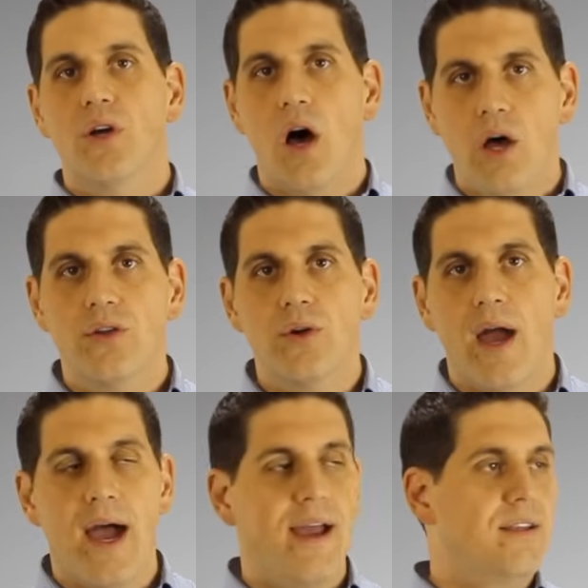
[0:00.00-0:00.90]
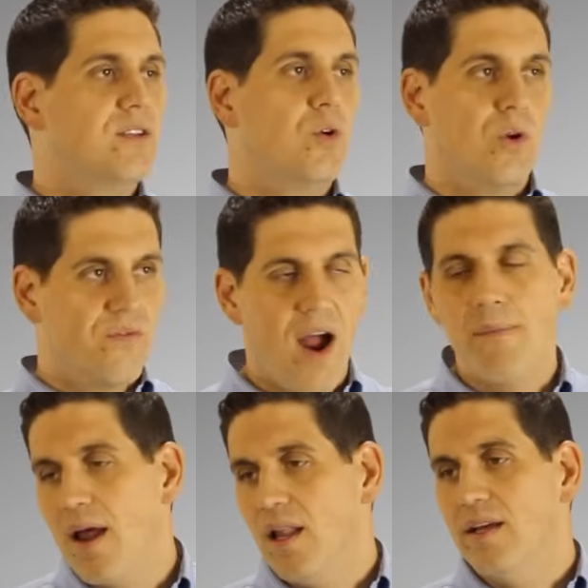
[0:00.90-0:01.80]
to all you guys who are
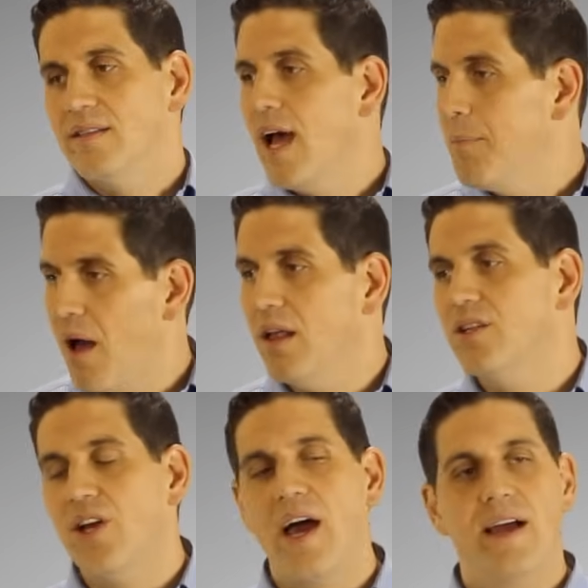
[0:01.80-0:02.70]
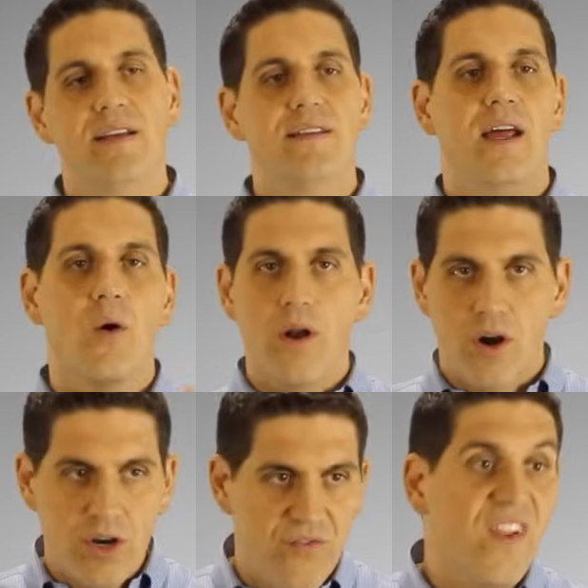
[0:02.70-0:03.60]
environmentalists. I apologize. I don't want to
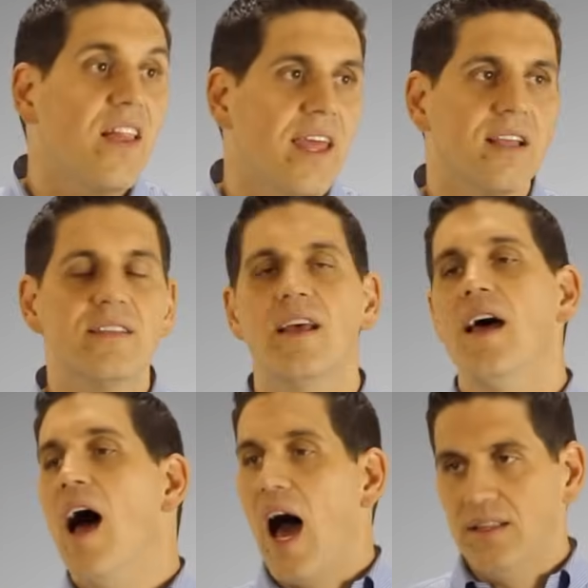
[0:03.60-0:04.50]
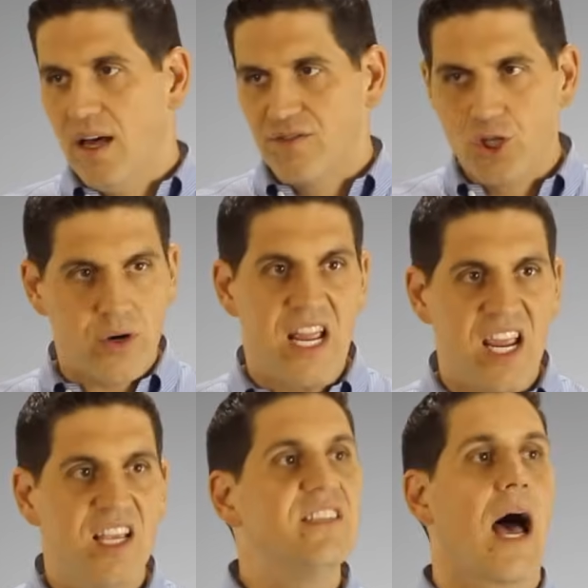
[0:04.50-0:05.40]
hurt your feelings. I love
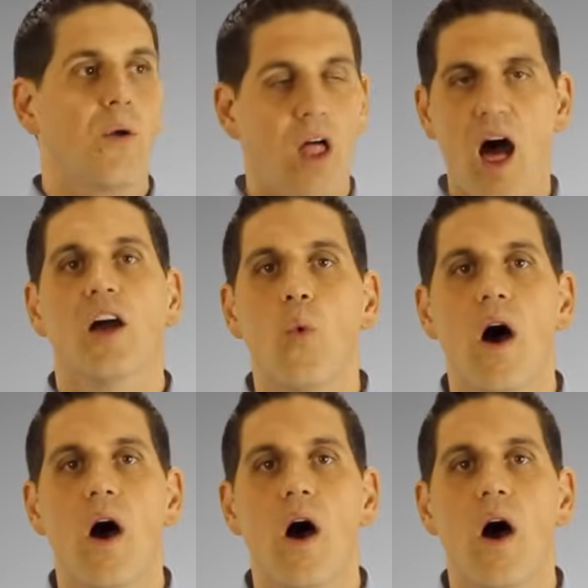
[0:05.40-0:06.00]
trees. I will hug